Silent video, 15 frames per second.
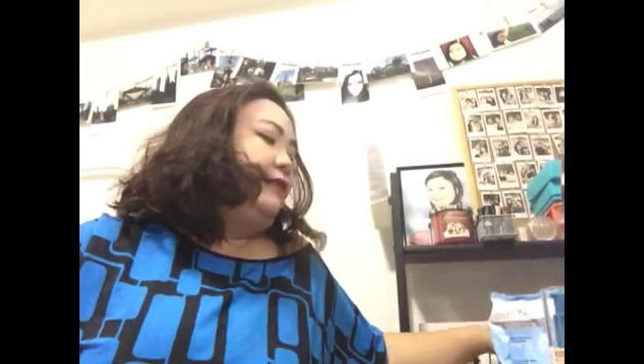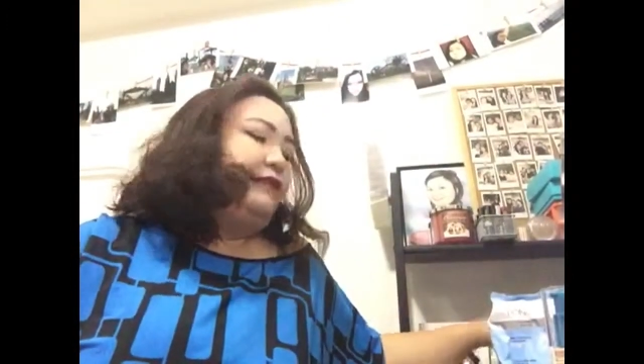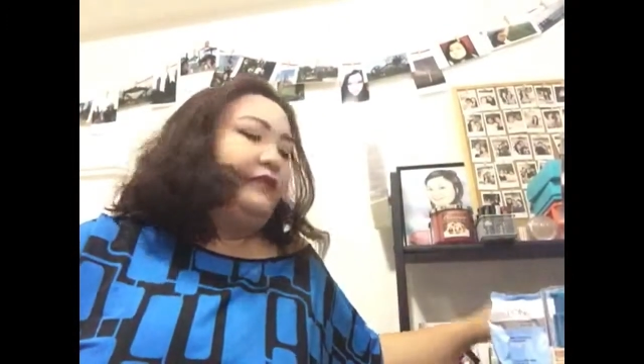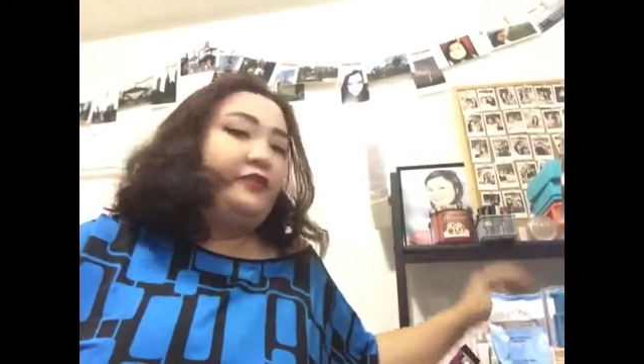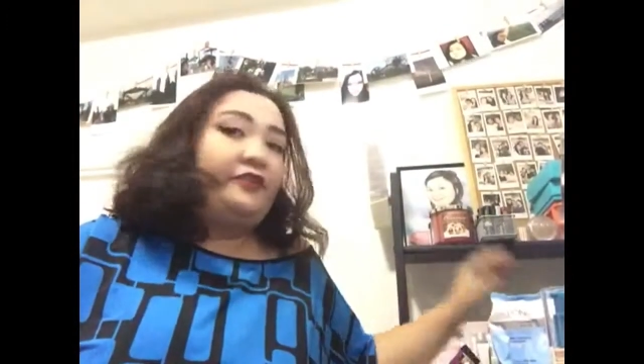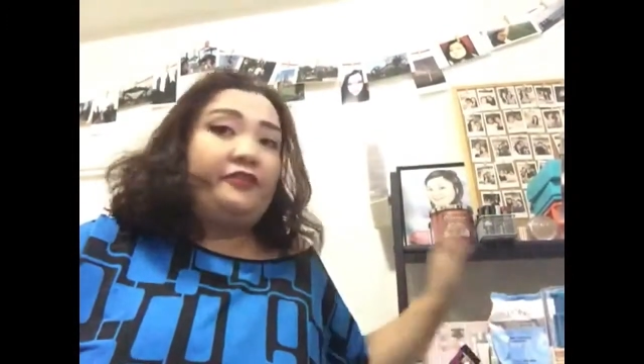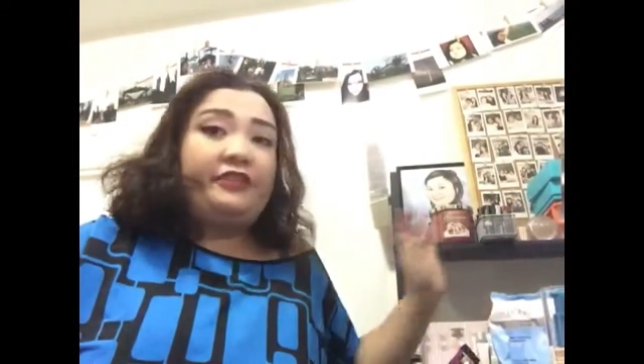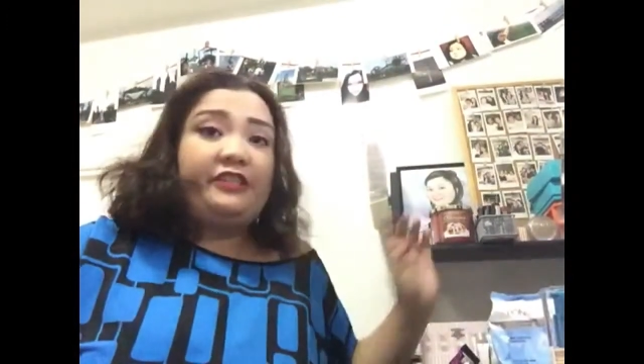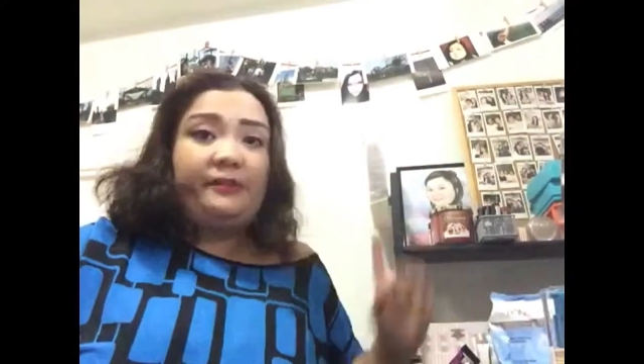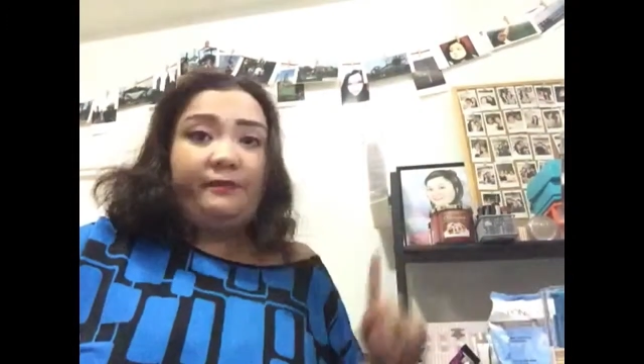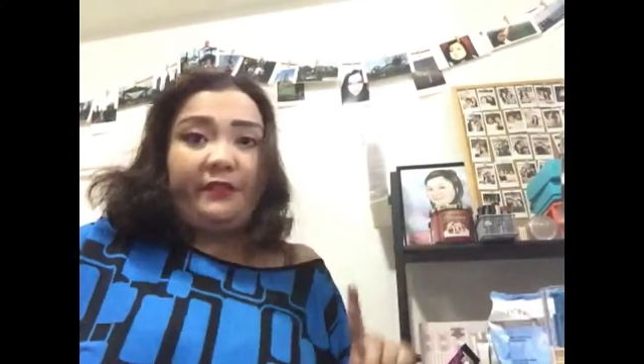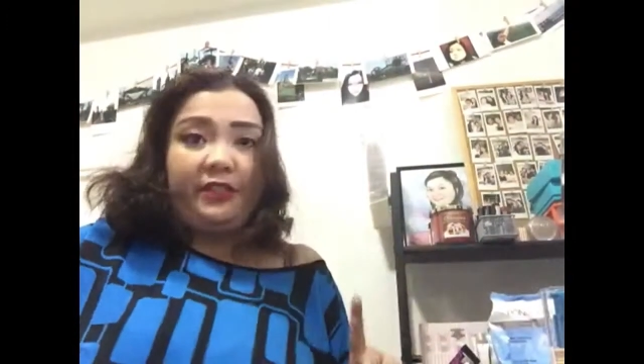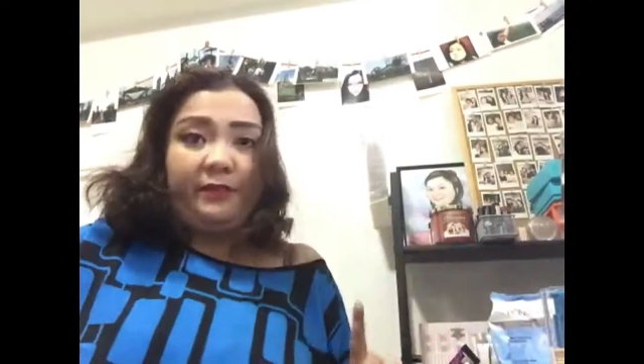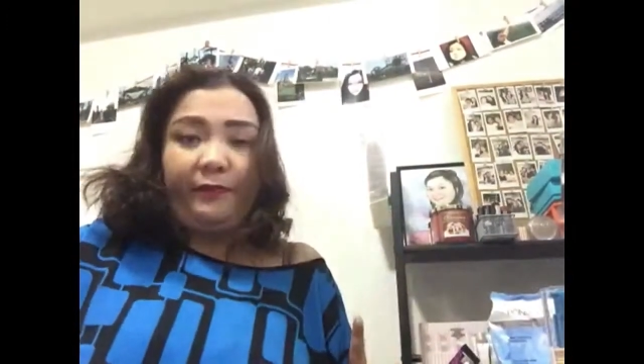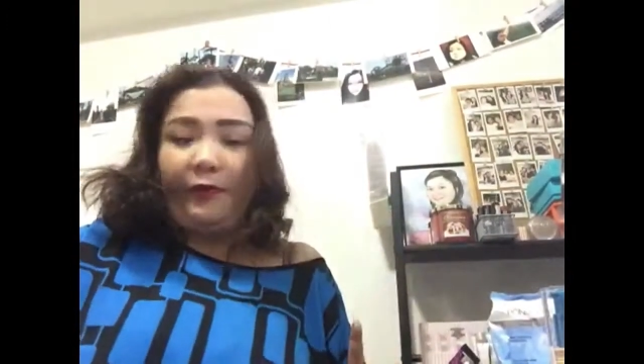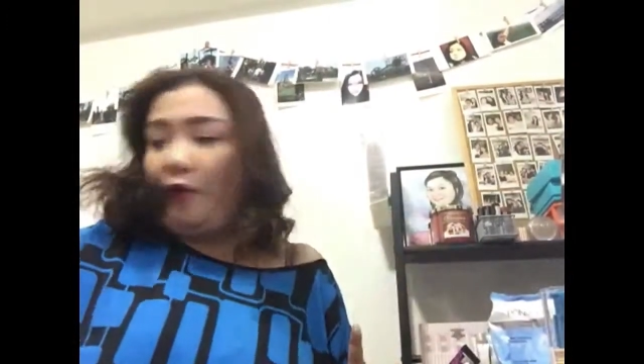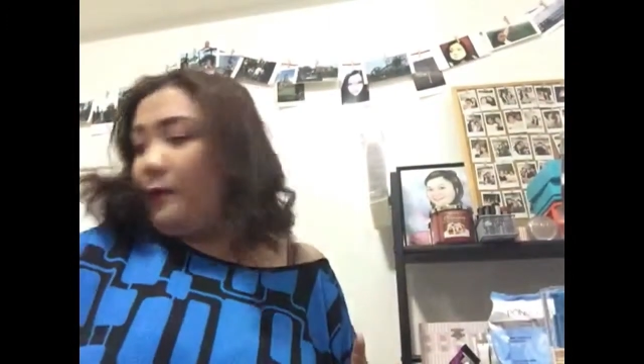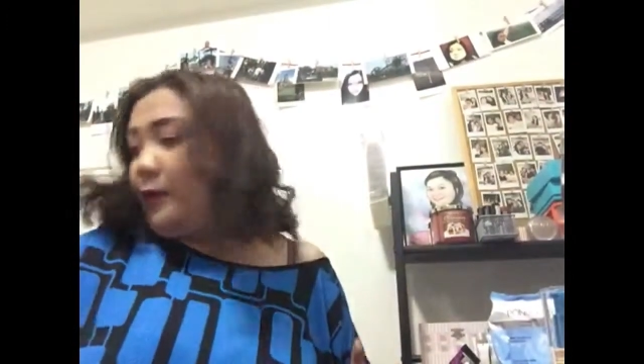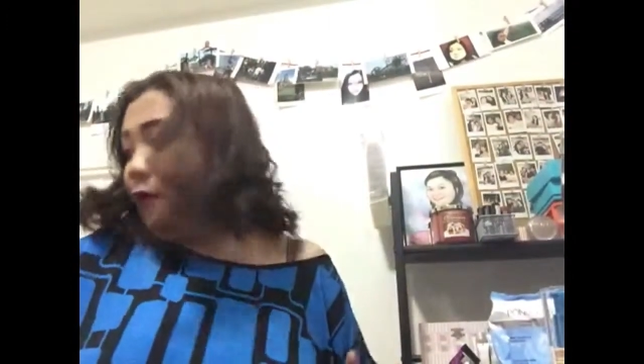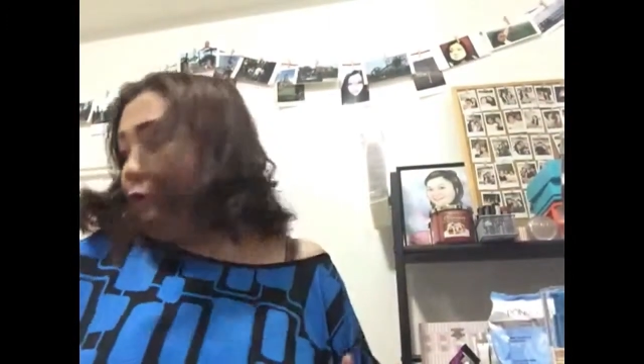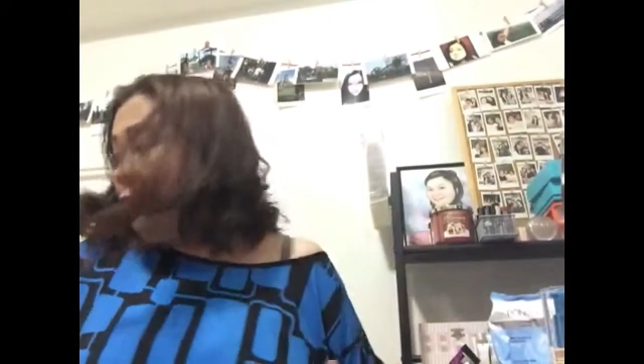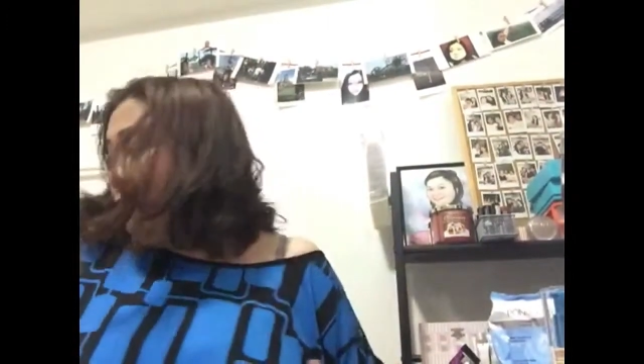of their Christmas
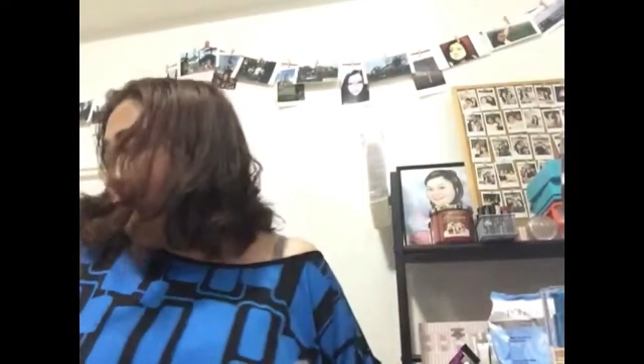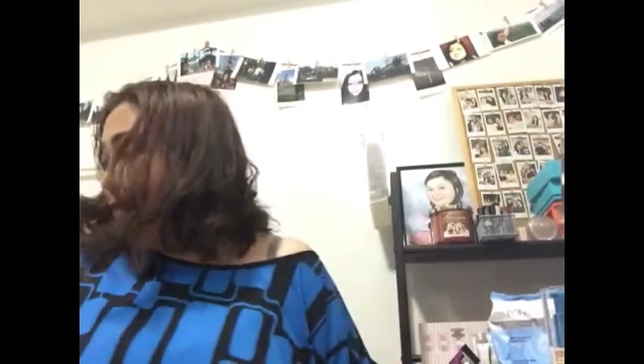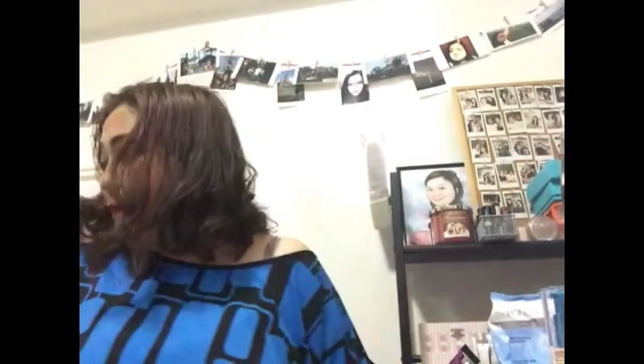promo,